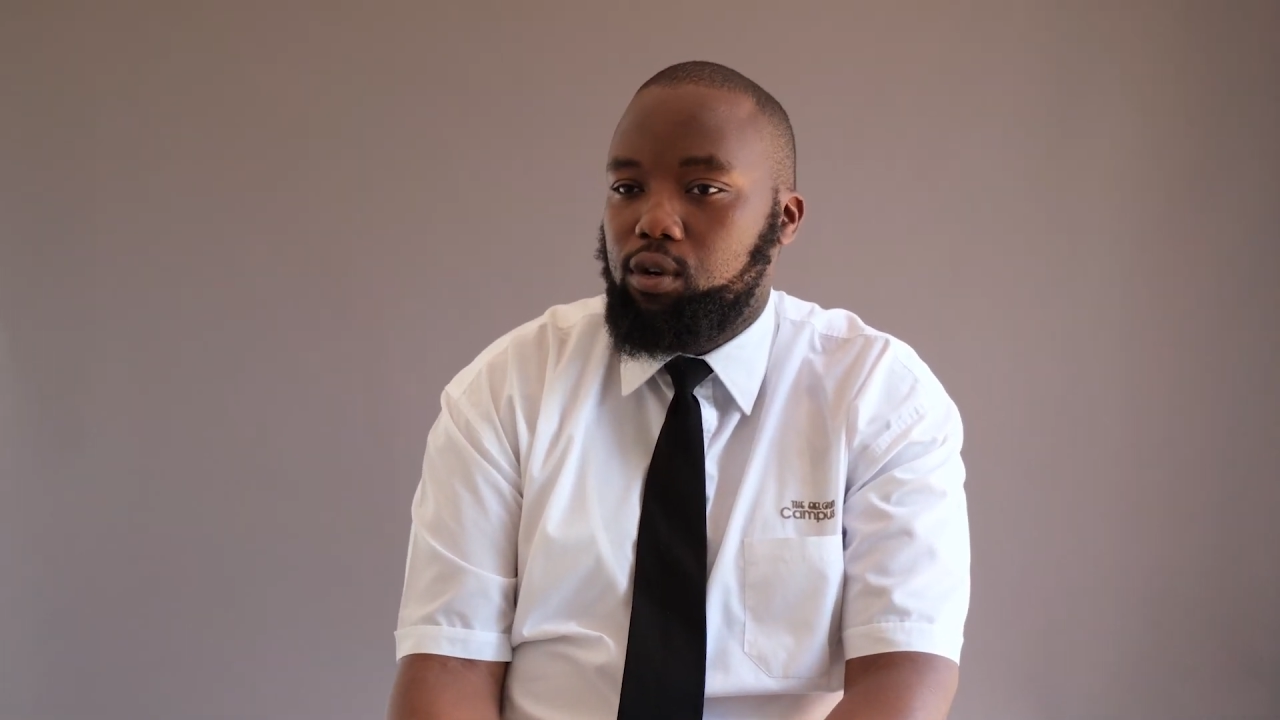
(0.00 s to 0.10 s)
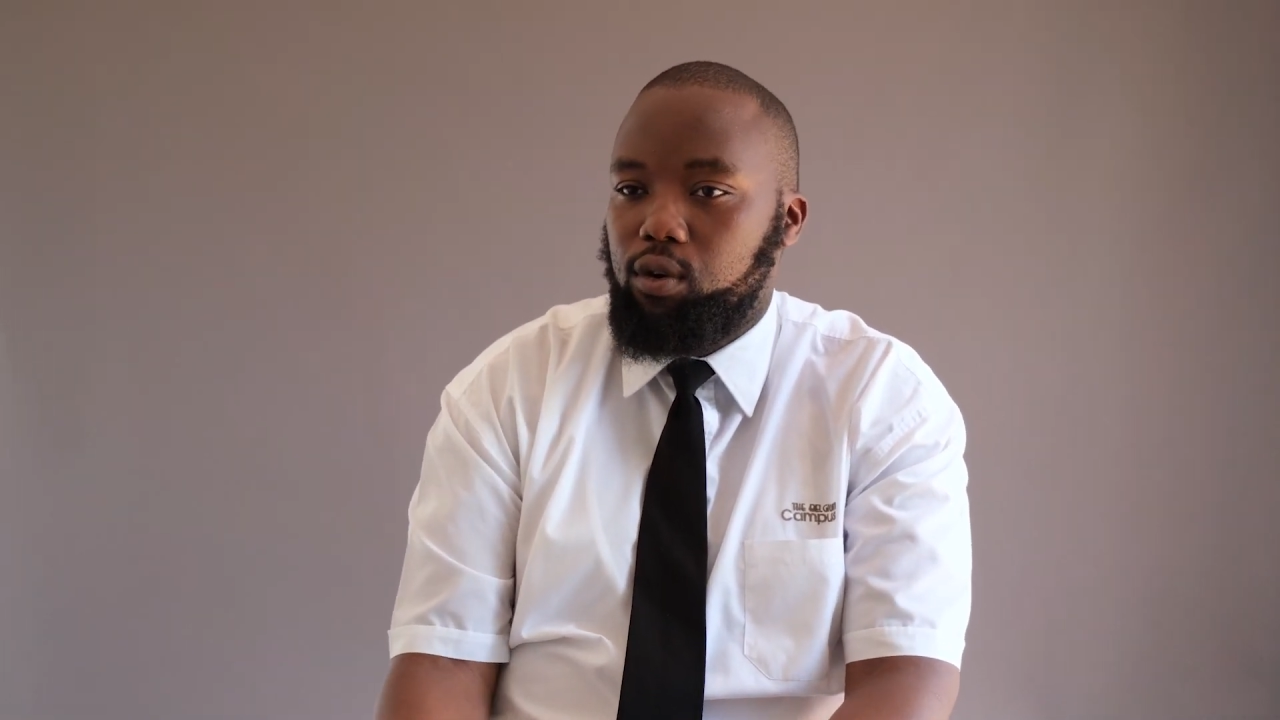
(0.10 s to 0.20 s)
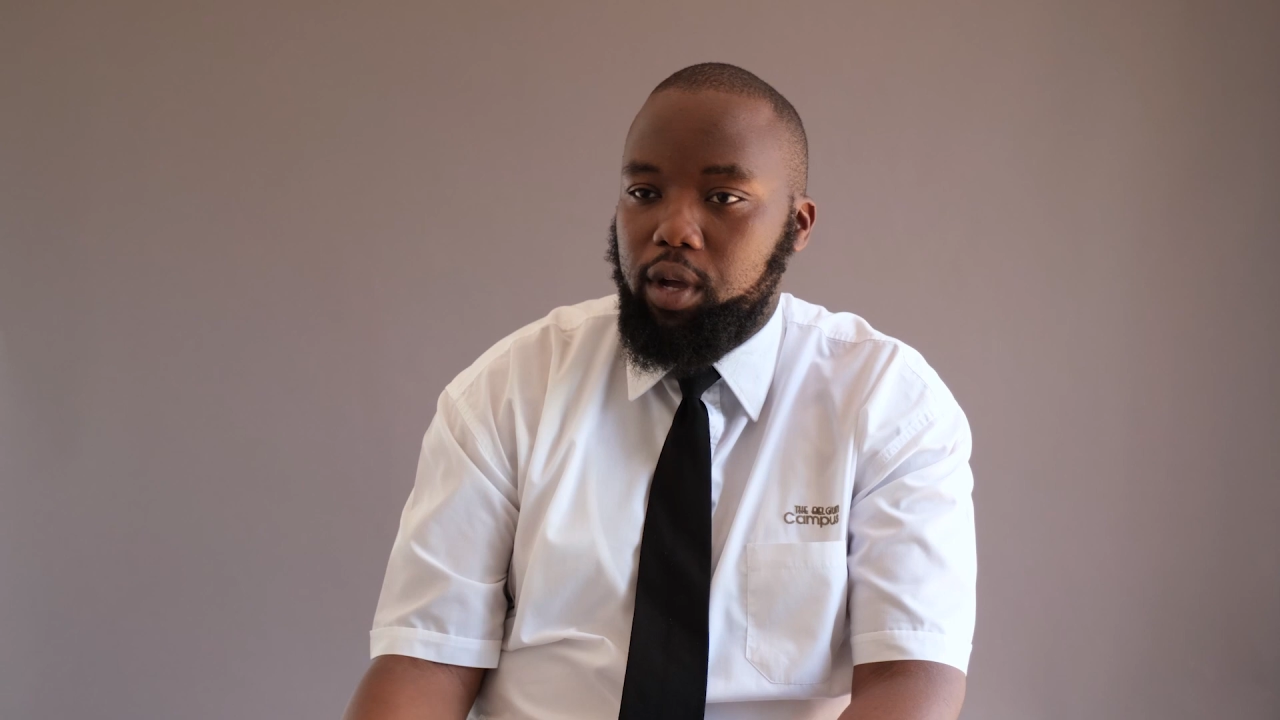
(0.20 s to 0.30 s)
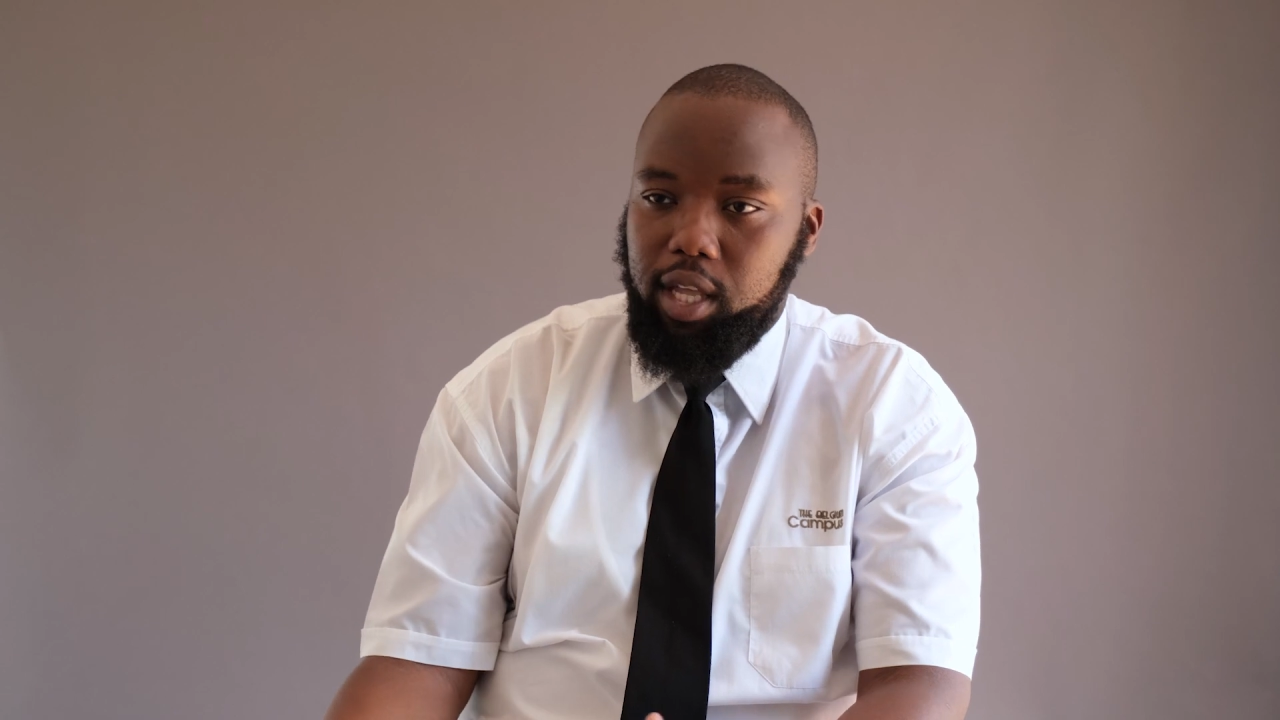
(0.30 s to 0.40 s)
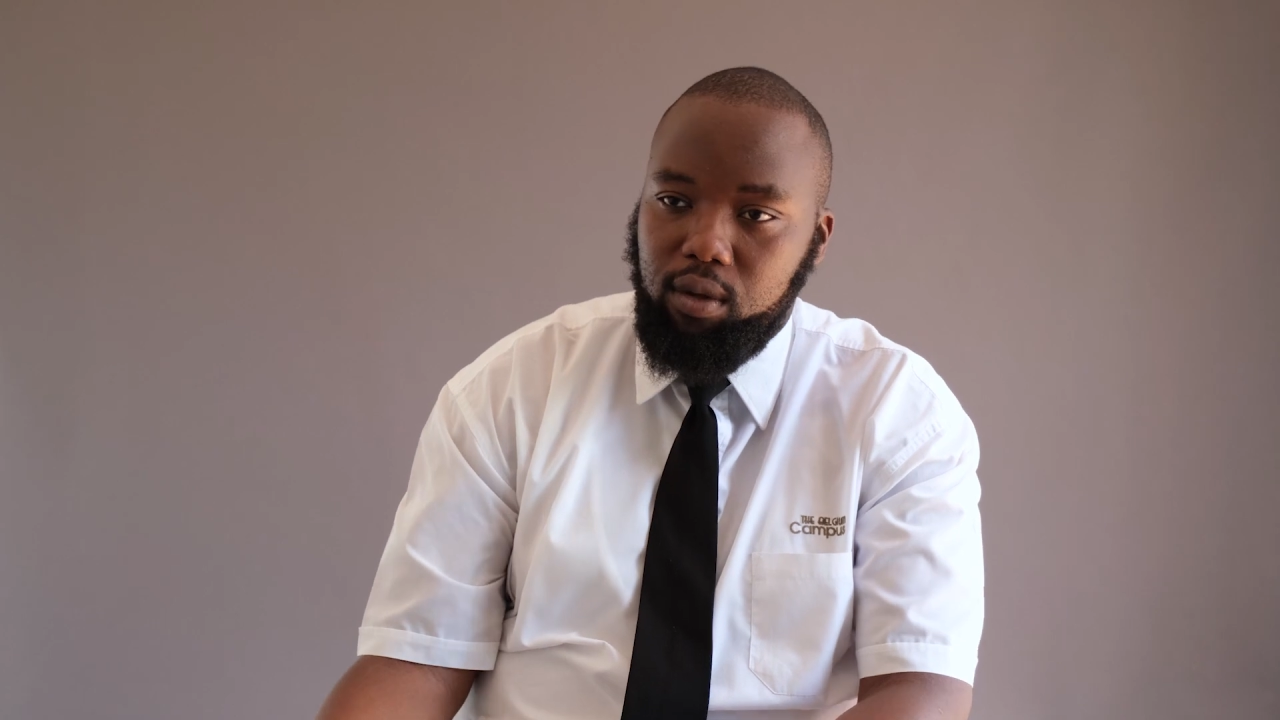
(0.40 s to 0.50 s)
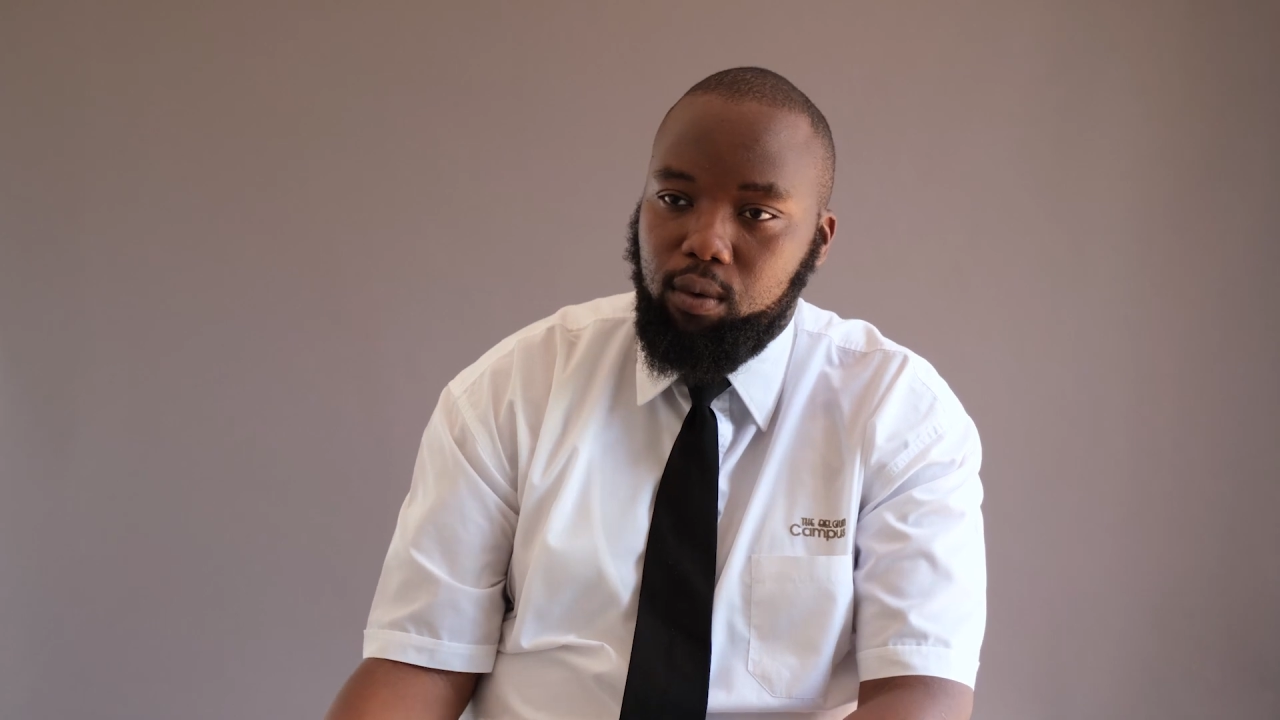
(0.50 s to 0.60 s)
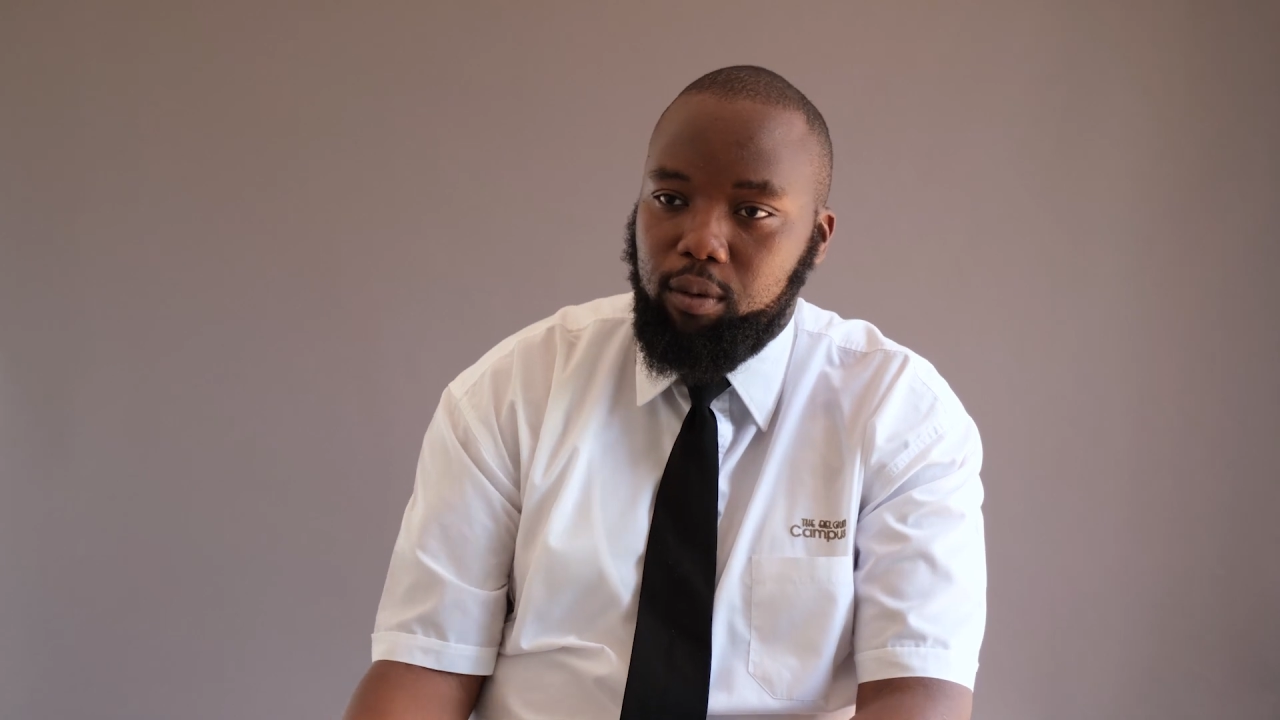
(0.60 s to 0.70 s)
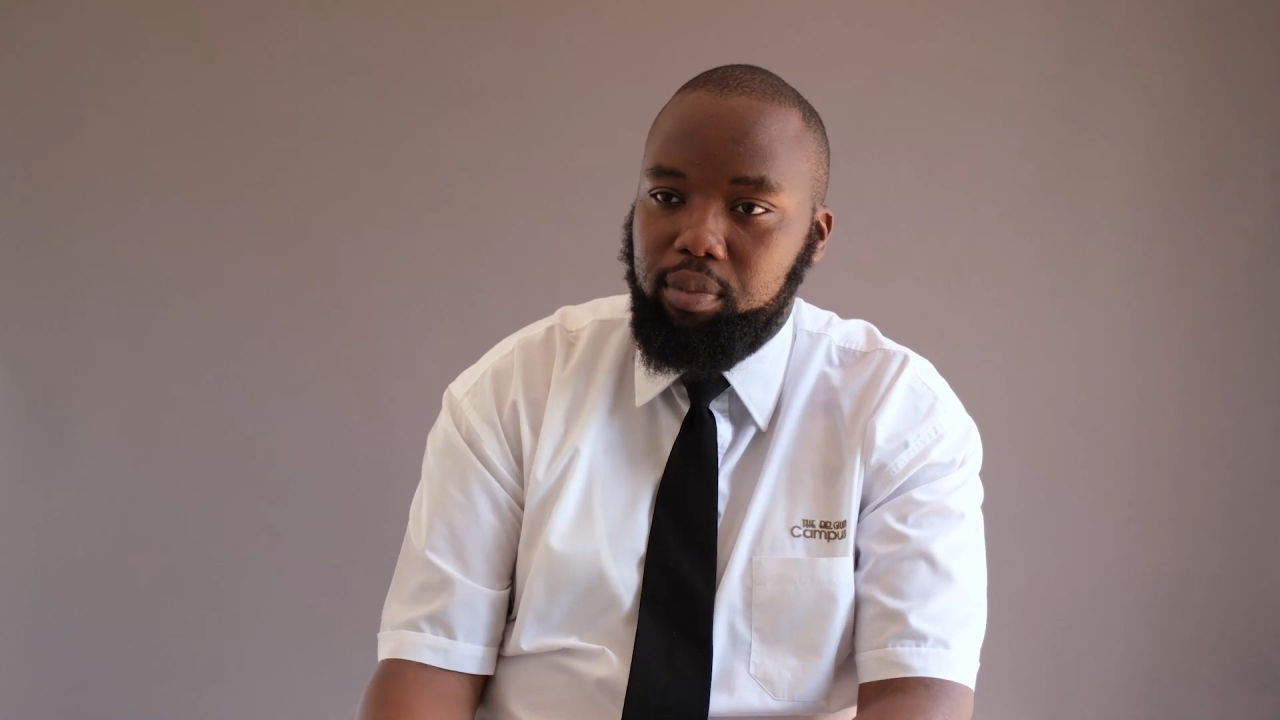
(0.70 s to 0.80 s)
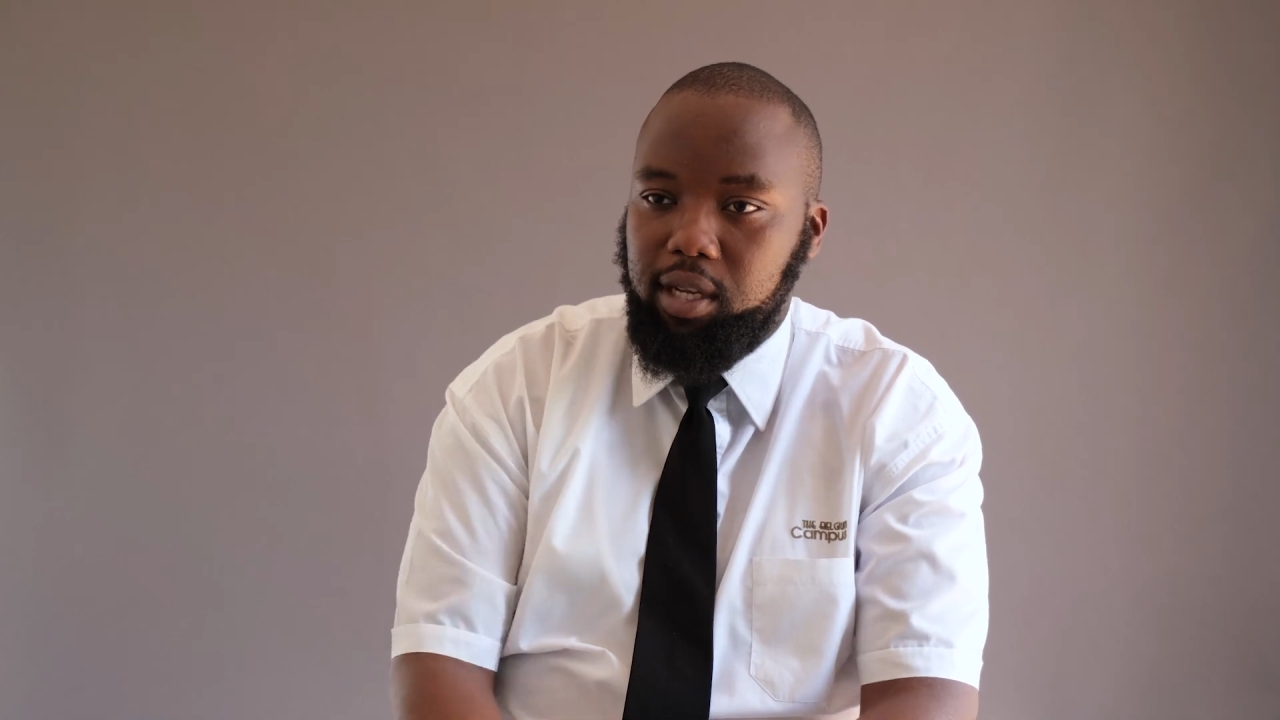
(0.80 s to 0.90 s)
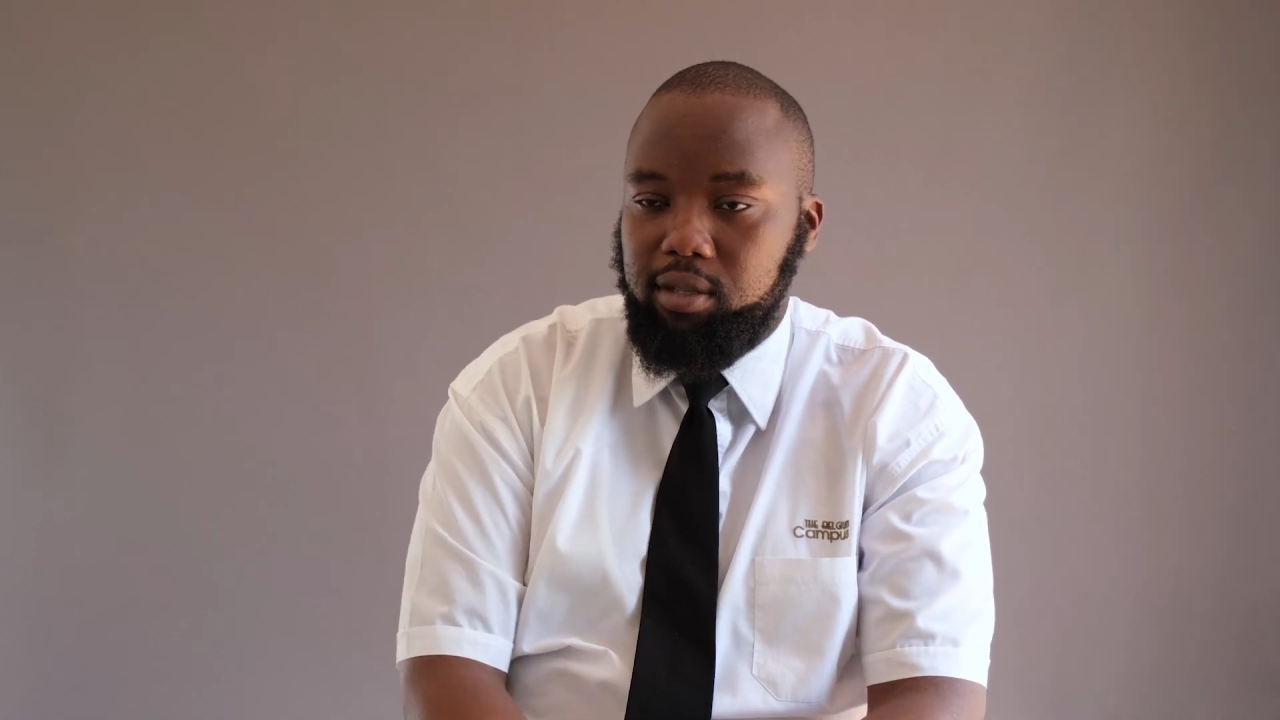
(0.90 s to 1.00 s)
to know in the
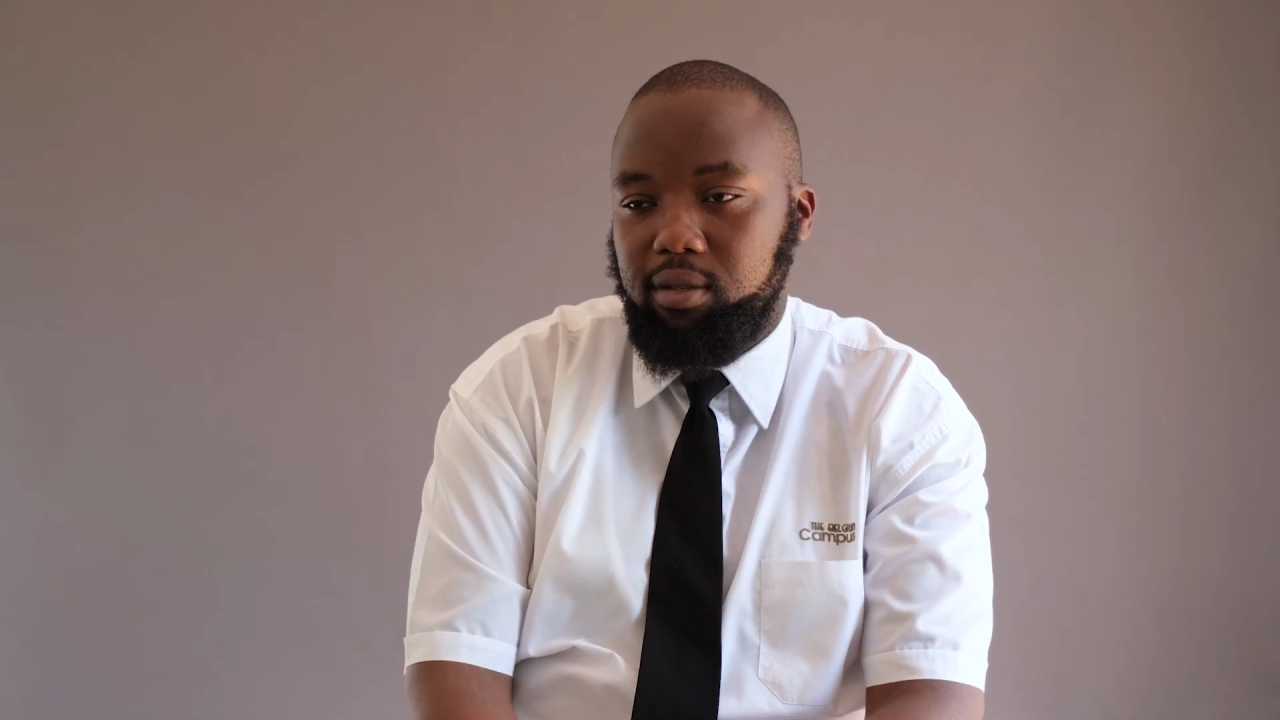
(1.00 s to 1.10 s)
workplace.